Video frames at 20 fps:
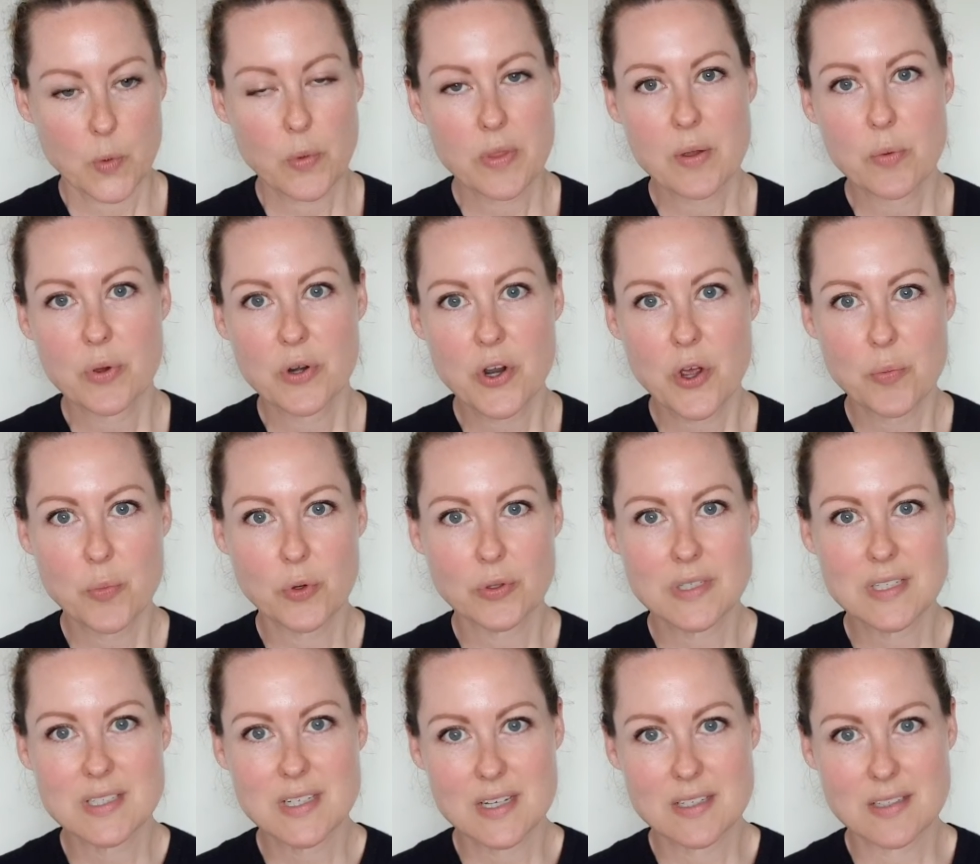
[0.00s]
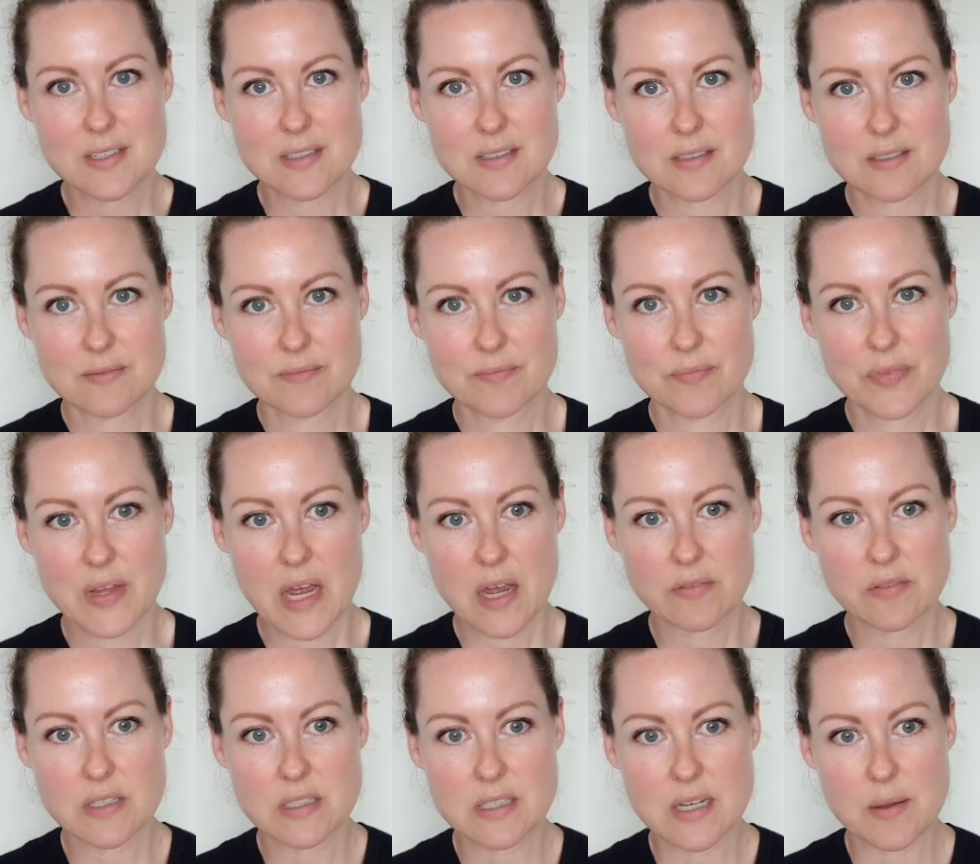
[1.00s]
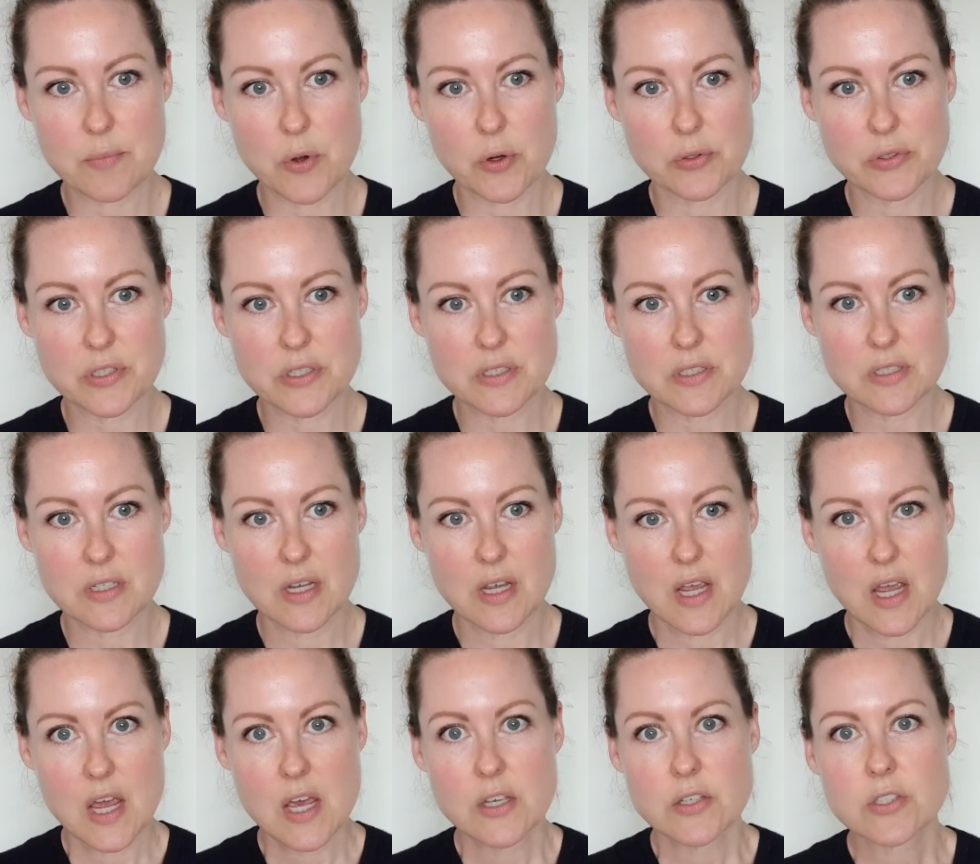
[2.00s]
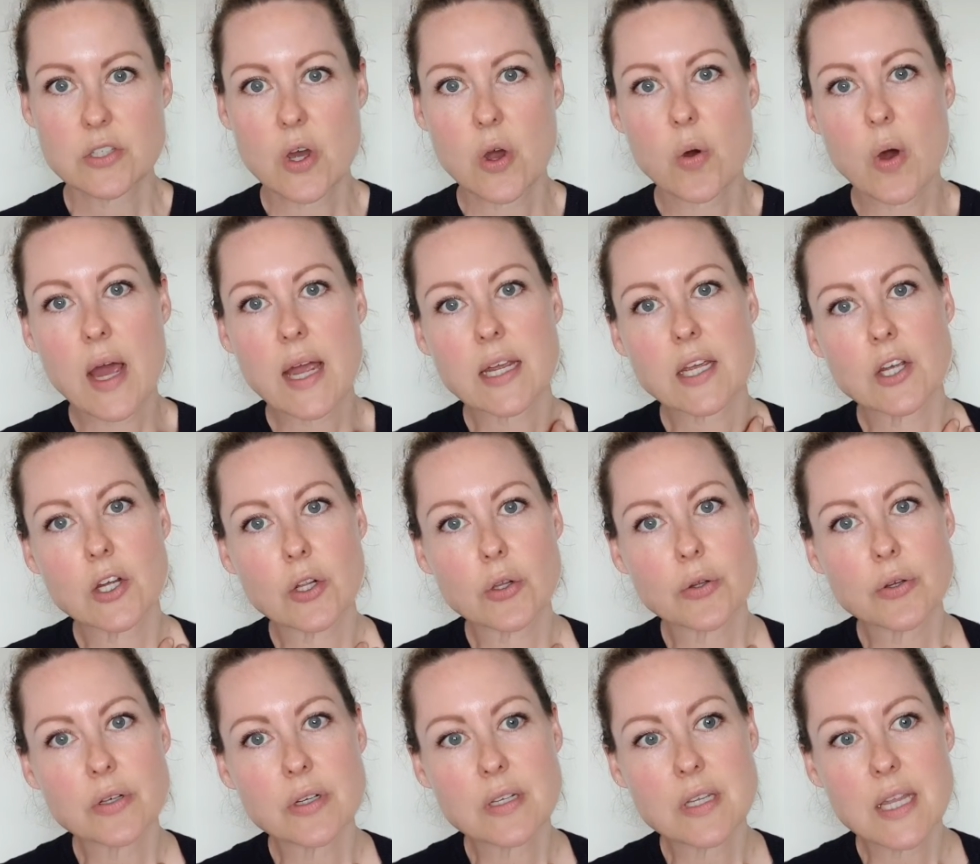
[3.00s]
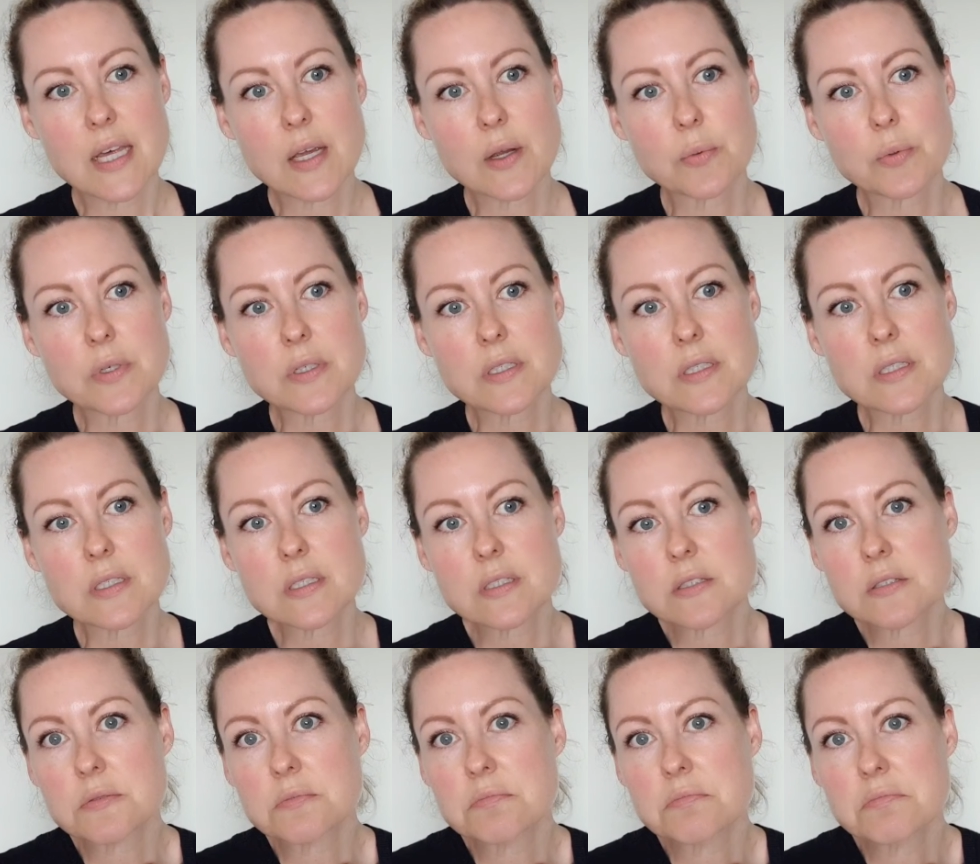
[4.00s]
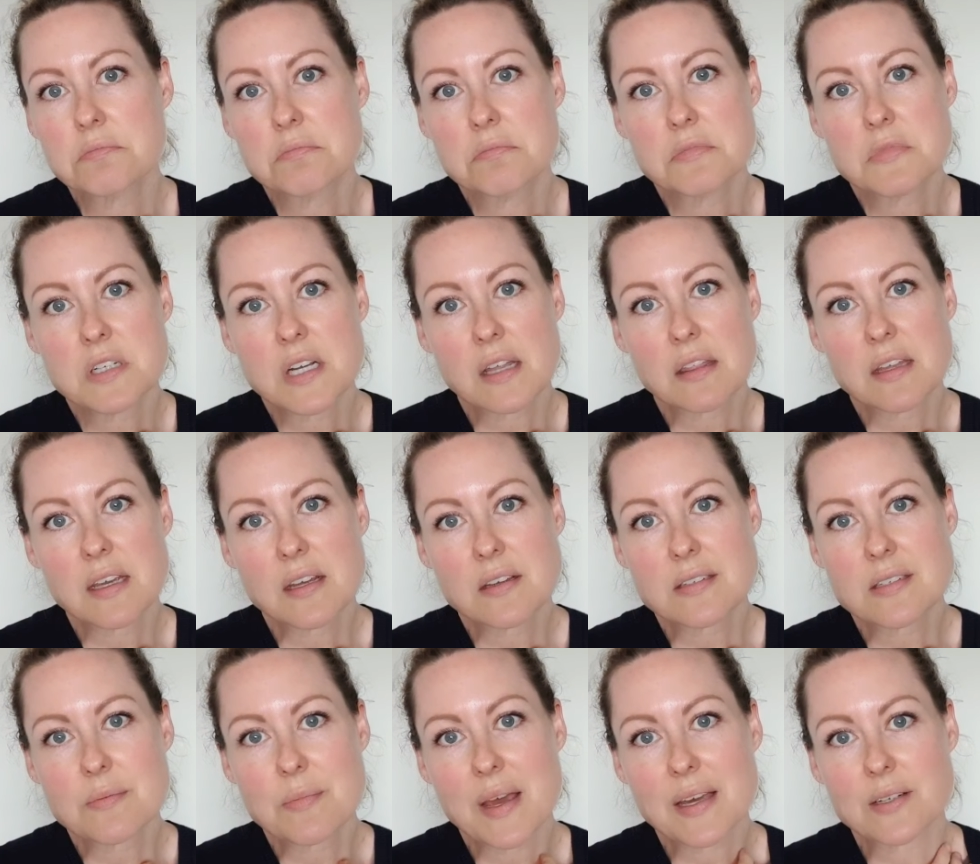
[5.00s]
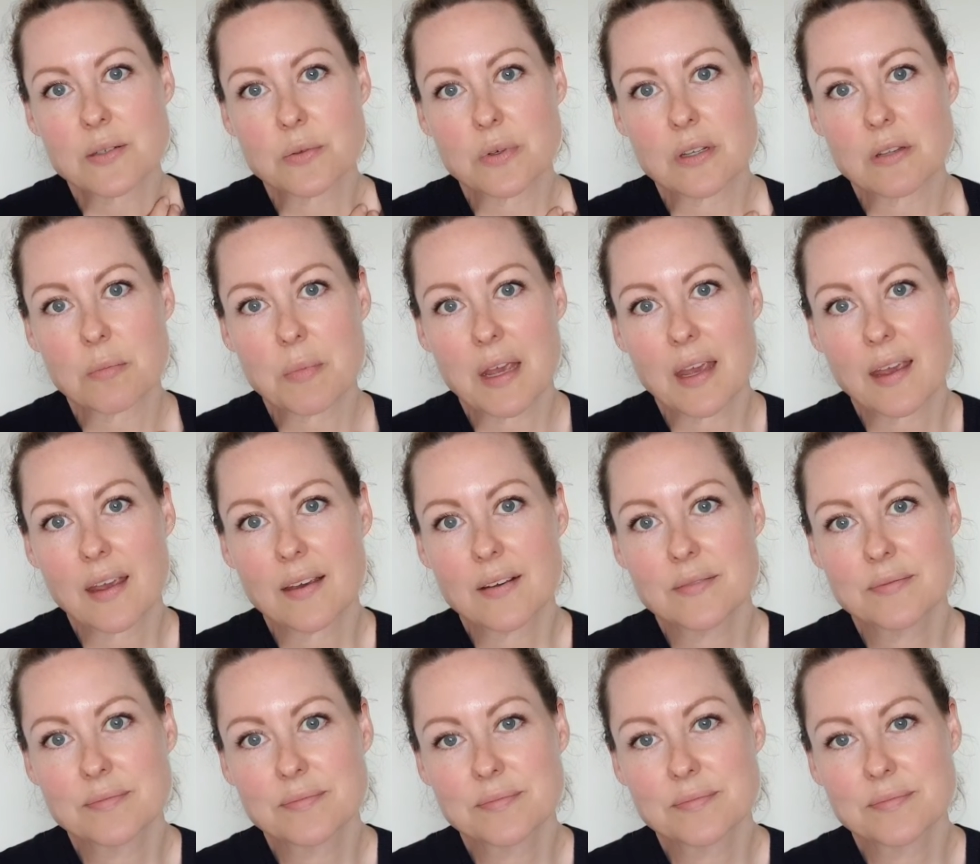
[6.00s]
Well, there were no more diseases after zymosis, so I concluded there was nothing else the matter with me.